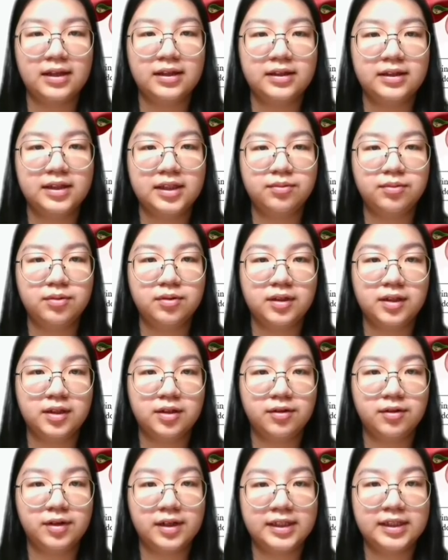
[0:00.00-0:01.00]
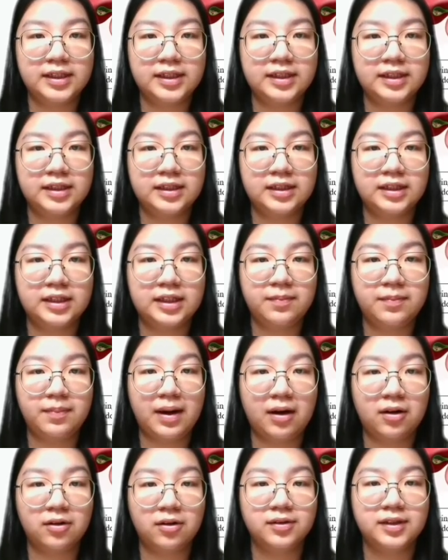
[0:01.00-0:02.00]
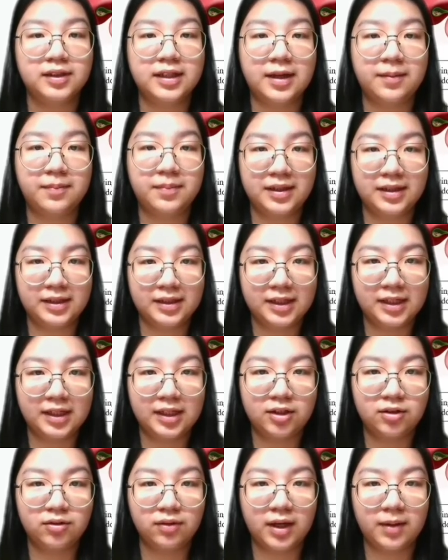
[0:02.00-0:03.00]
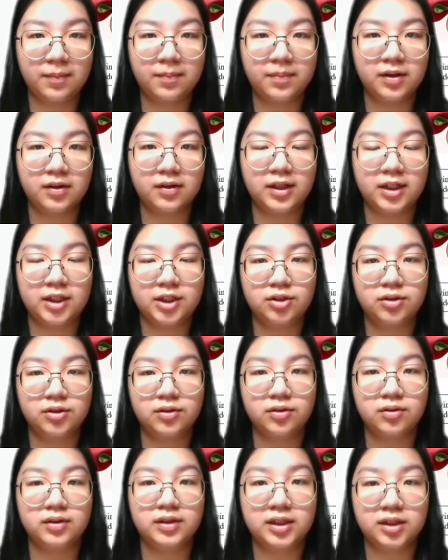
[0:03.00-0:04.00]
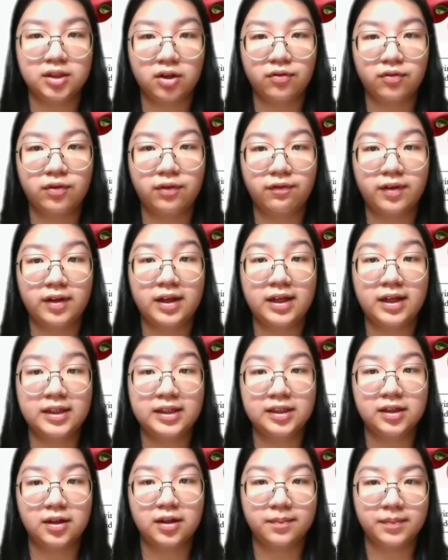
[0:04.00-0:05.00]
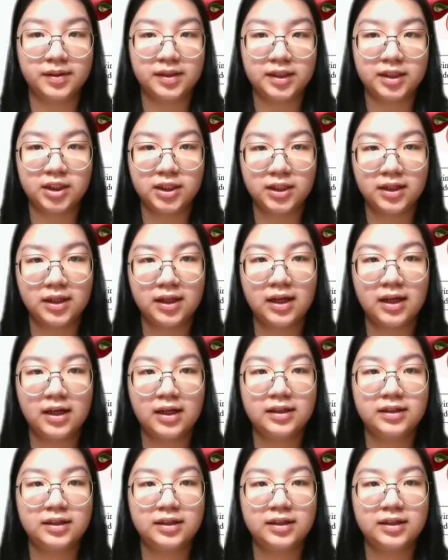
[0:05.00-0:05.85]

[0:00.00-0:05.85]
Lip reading: This will decrease the bile's ability to keep the cholesterol to dissolve within its composition,